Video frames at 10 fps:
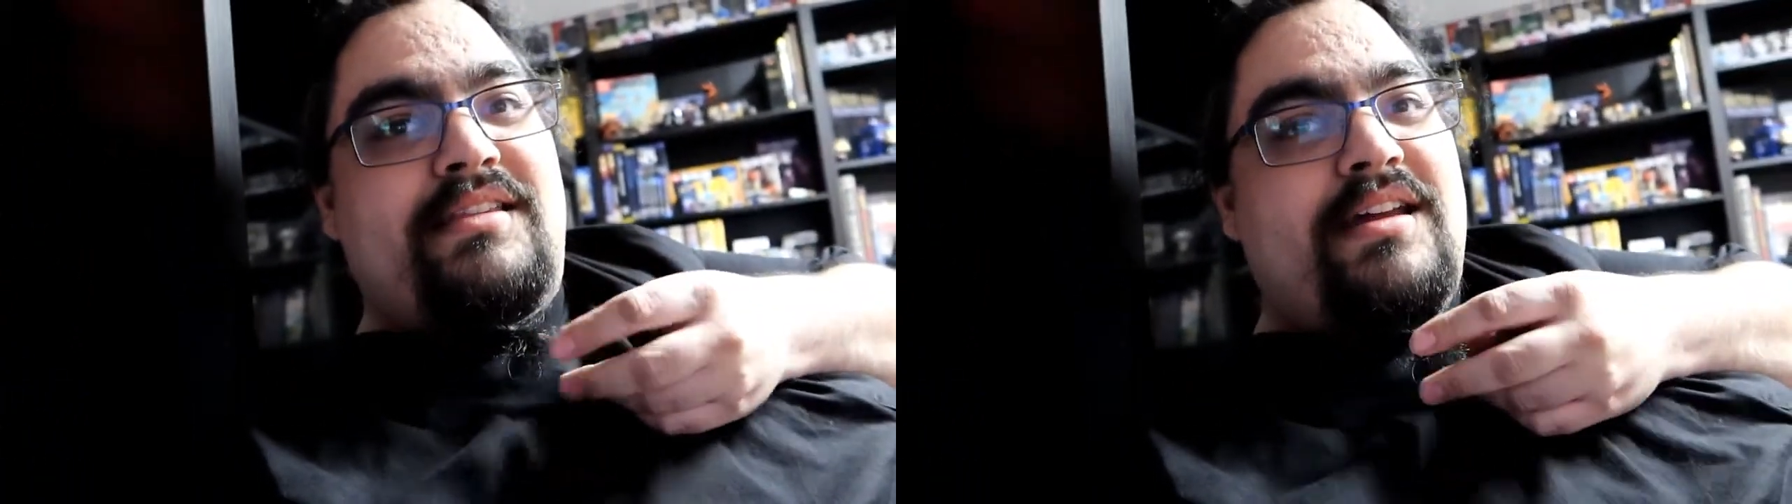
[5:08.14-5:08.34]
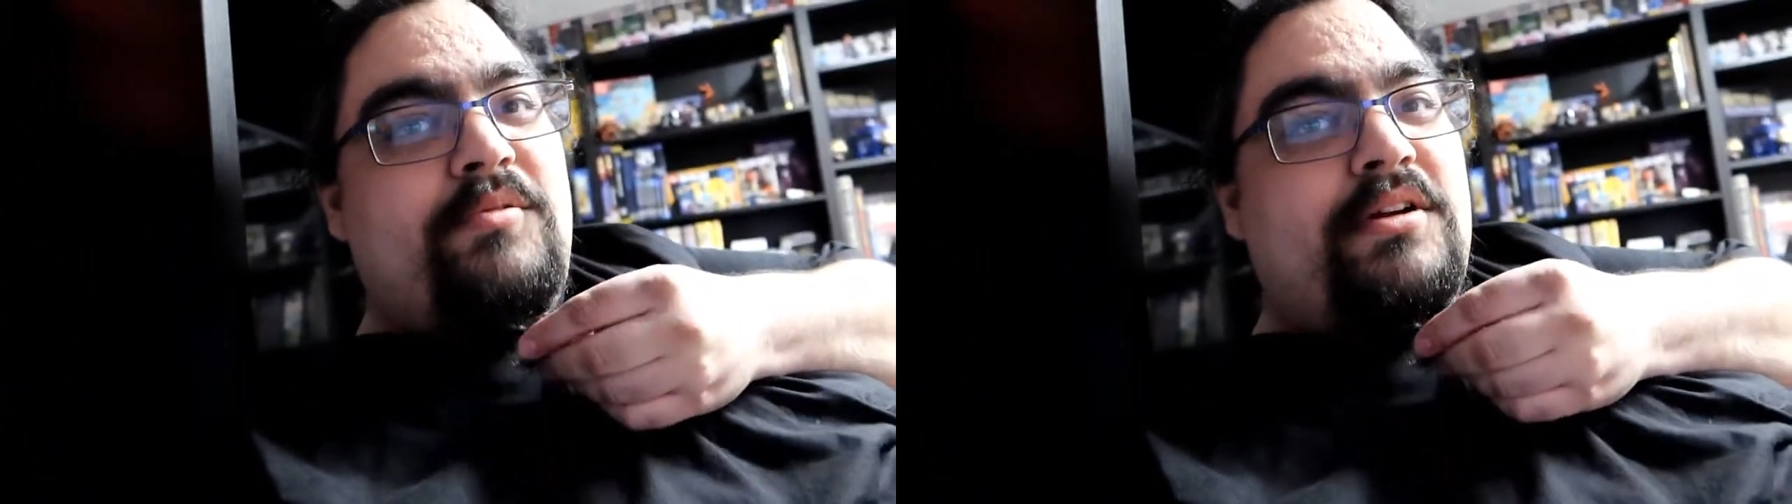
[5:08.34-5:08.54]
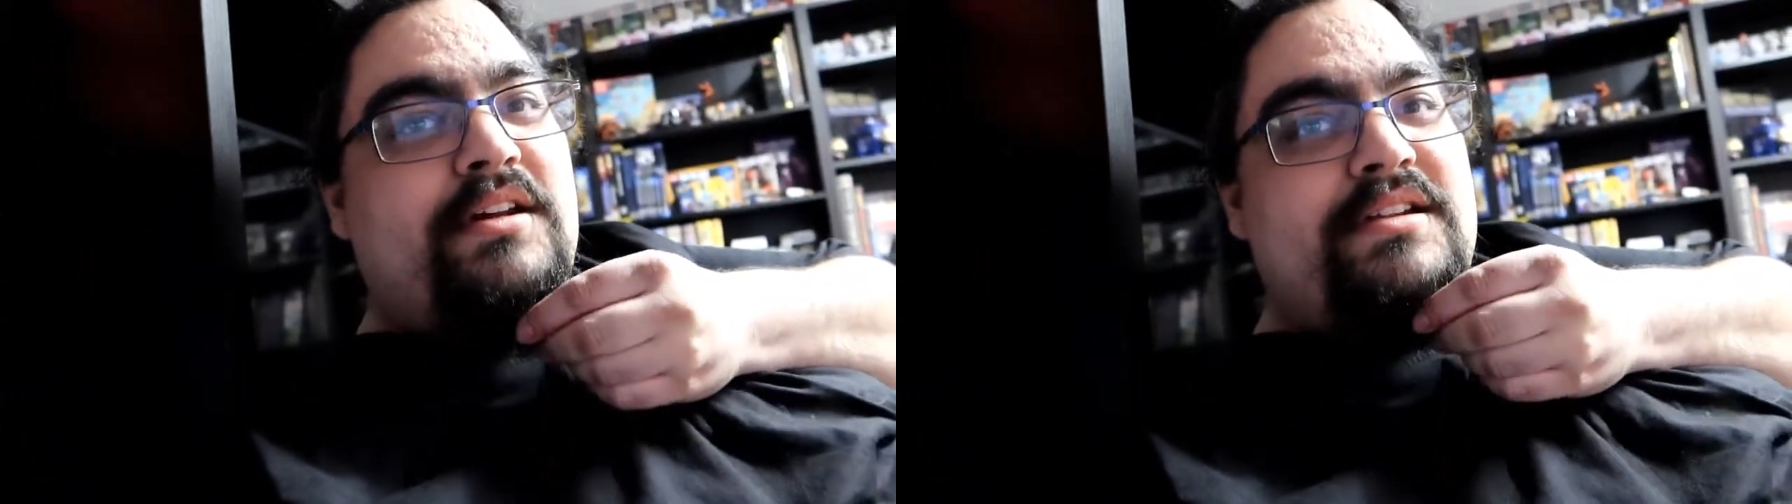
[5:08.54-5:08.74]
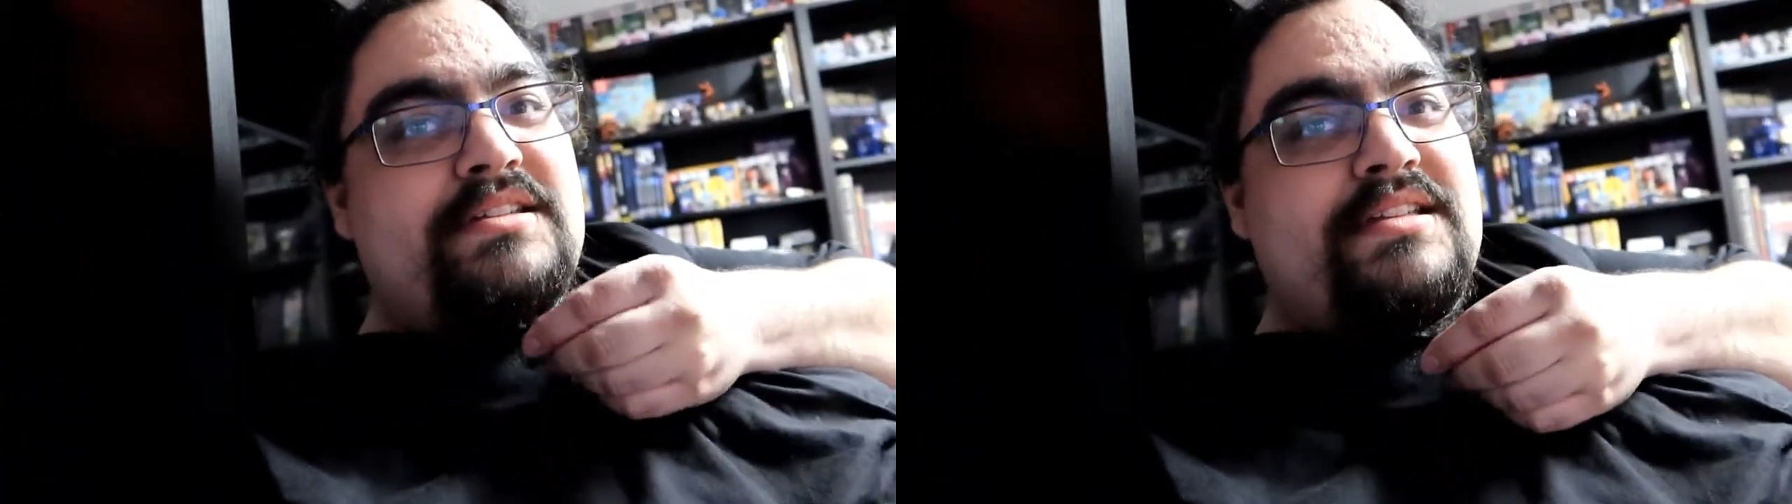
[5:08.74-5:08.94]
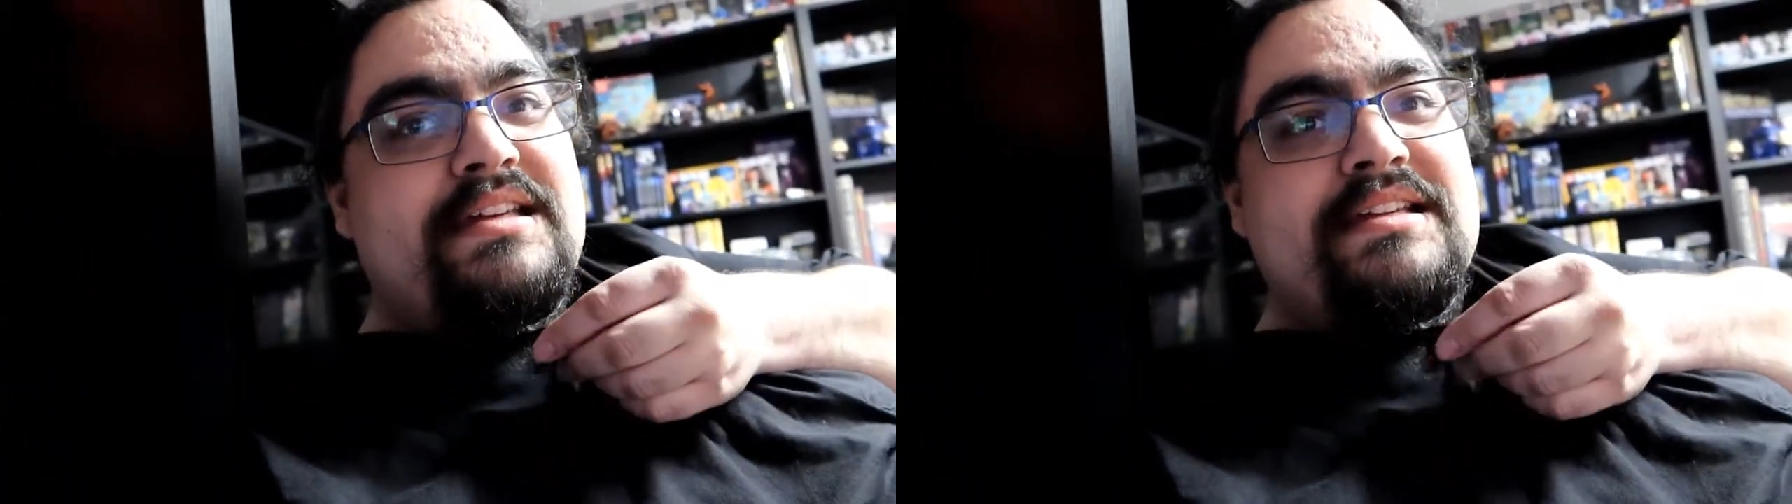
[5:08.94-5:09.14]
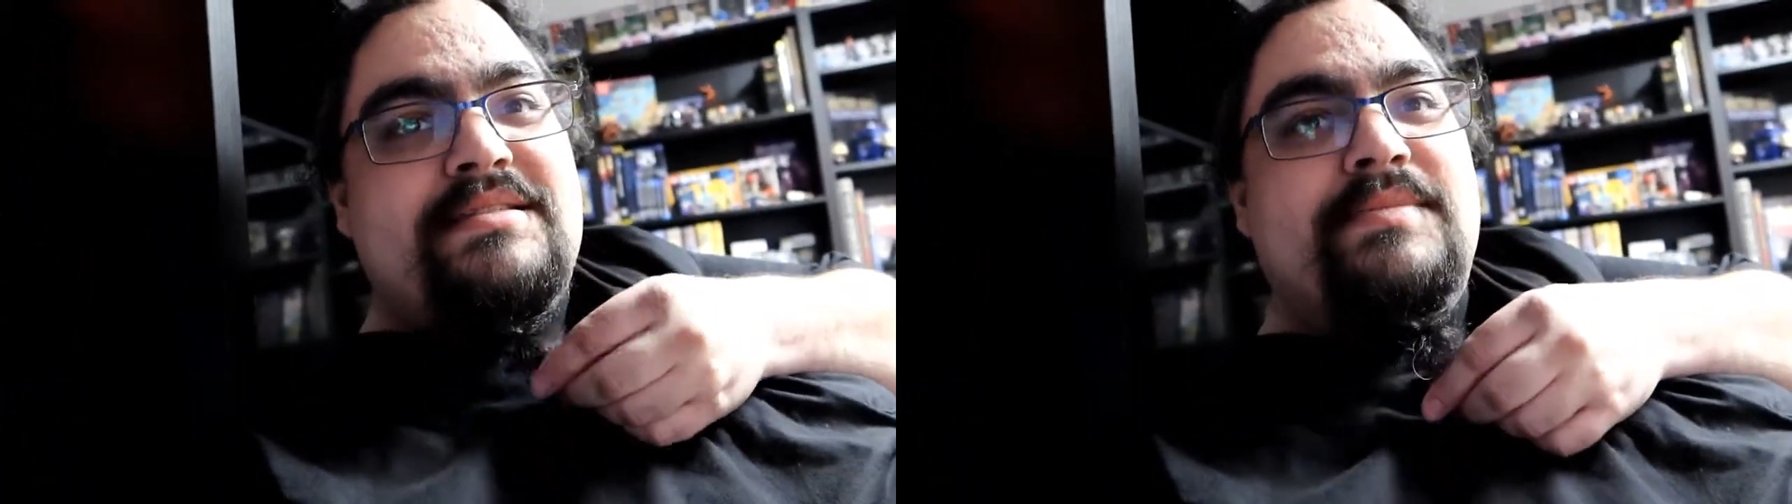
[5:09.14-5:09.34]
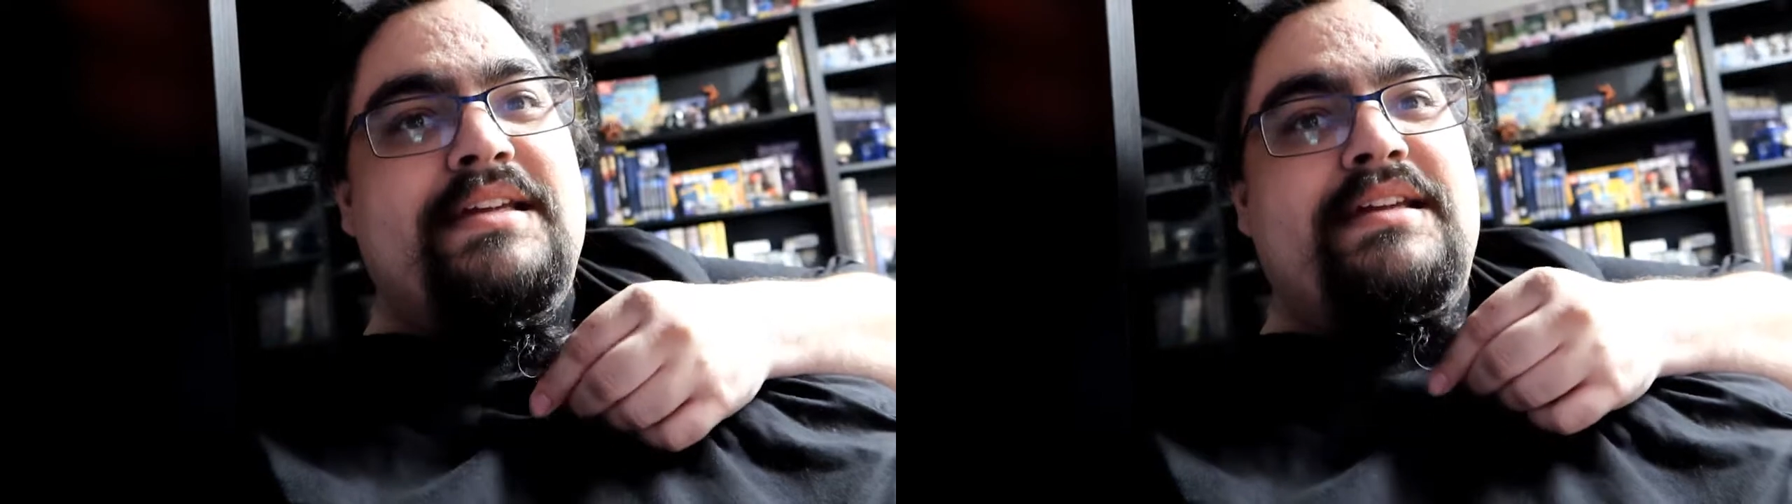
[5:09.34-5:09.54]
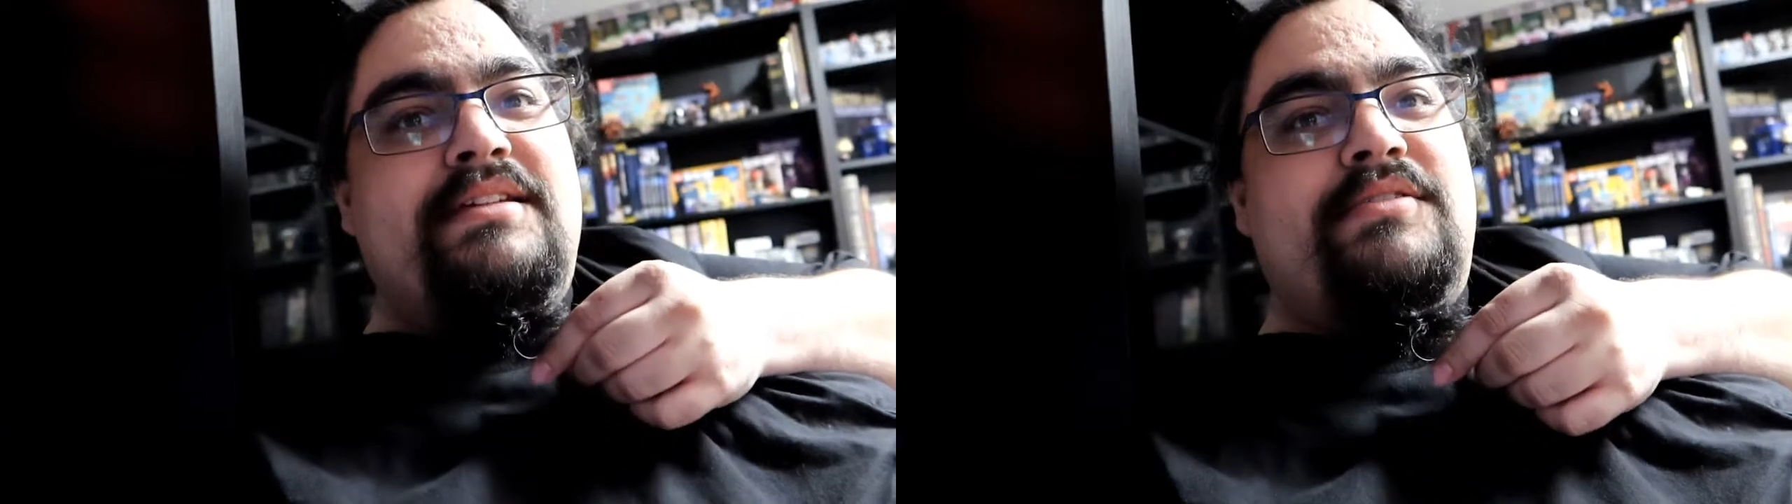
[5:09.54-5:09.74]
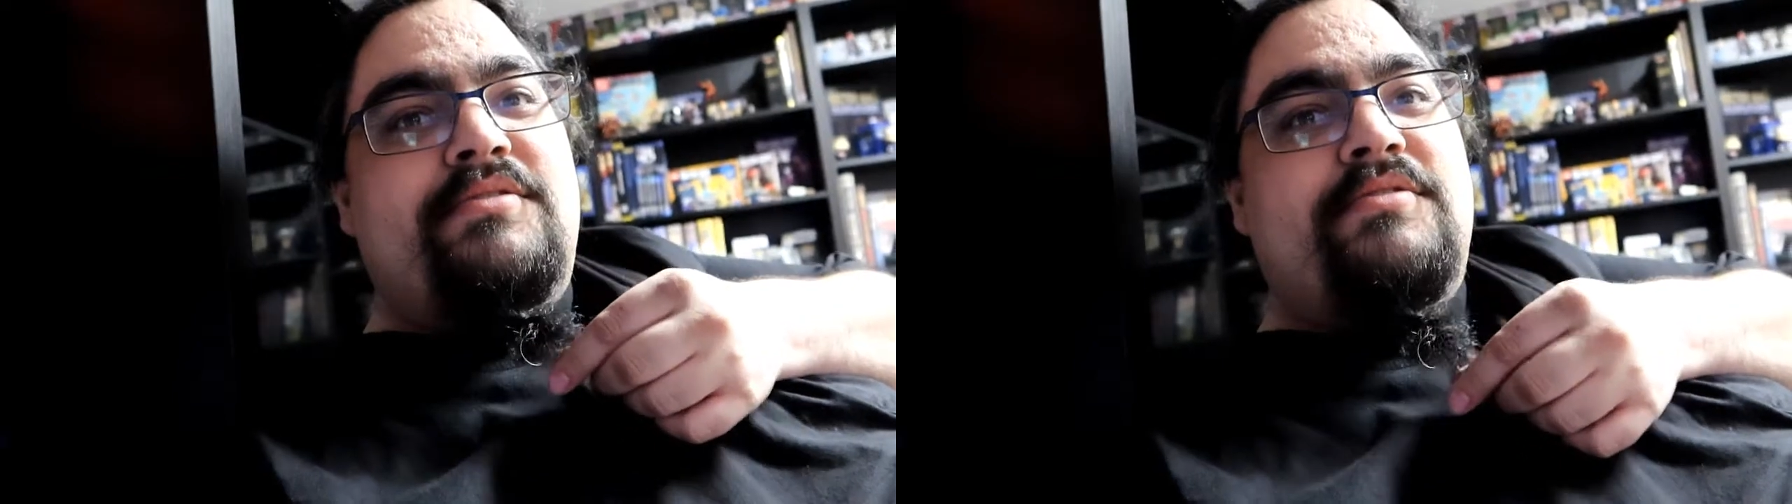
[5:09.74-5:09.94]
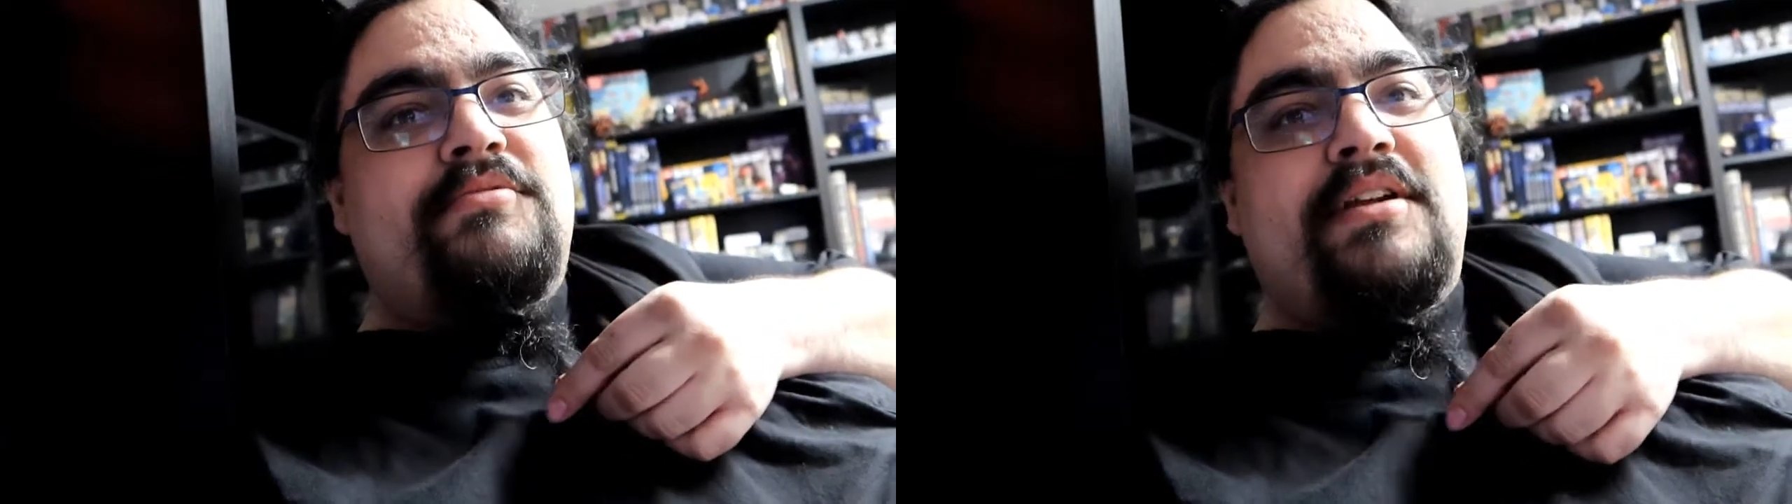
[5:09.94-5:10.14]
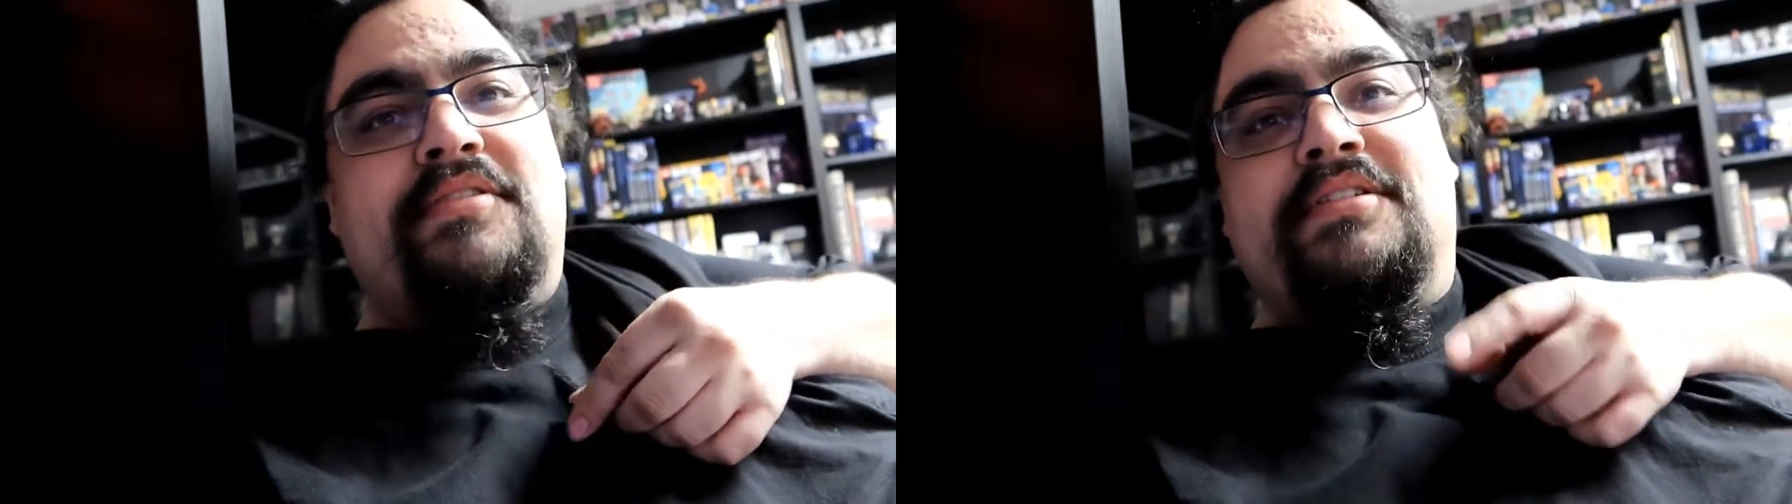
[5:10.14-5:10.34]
they were gonna tease me or whatever.